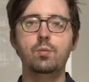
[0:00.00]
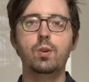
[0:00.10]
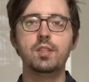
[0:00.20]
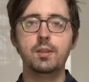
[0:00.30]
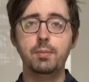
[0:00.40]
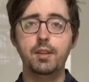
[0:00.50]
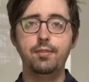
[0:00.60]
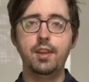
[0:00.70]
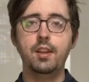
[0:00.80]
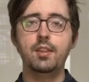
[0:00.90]
wasn't a big
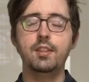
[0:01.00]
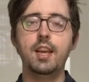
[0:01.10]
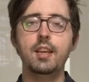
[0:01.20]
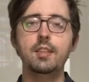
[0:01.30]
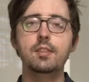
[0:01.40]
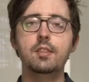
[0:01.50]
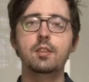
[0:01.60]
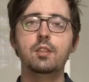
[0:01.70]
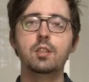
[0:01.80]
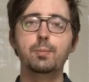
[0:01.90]
fan of the
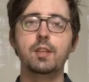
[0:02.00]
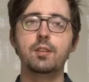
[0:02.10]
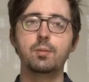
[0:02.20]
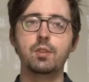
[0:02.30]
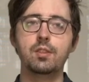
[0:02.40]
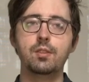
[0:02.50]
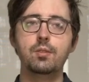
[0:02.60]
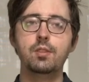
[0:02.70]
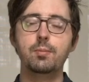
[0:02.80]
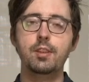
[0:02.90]
taste just because it was
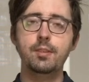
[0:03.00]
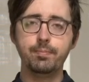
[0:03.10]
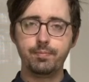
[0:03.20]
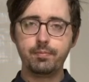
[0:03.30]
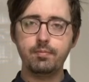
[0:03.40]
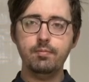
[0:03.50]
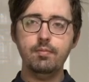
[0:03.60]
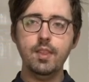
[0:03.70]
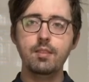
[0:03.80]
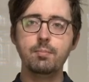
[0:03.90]
new to me.
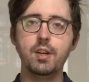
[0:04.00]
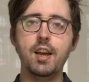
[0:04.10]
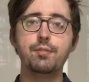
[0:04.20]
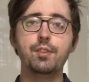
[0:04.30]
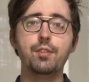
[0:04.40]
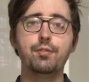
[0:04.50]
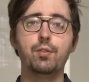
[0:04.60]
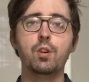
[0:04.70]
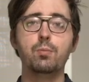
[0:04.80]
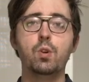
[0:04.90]
But after
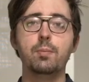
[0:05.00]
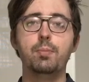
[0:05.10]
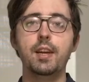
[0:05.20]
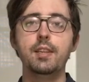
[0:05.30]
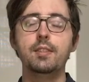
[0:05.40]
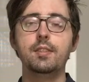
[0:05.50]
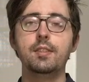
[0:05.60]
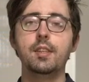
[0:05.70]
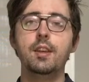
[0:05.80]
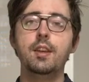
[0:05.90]
4 more
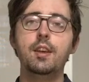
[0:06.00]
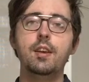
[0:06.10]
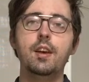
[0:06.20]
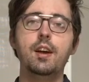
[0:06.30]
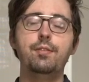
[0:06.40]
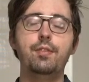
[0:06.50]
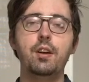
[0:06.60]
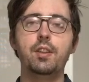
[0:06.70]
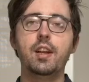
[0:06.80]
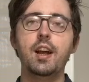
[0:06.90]
bites, I
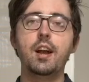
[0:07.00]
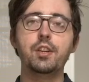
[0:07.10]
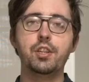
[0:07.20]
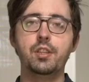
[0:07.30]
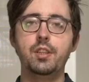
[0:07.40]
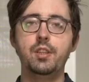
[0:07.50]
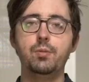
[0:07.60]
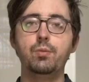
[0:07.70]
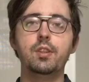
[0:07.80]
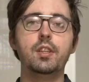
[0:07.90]
found that I actually
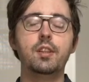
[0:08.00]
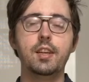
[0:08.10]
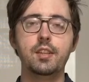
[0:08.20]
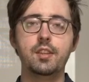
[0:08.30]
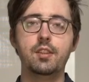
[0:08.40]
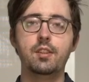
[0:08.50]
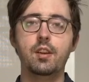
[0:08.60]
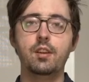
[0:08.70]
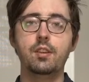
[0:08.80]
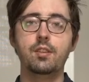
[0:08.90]
really liked
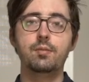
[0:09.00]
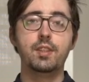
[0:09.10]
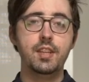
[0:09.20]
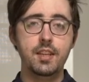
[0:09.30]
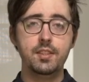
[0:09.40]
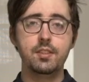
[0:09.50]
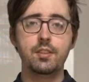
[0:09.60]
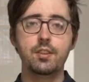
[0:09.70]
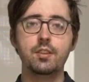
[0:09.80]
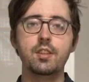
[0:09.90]
the taste of the
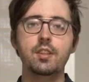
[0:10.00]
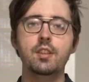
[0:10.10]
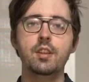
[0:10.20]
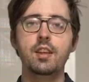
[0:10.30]
cookie,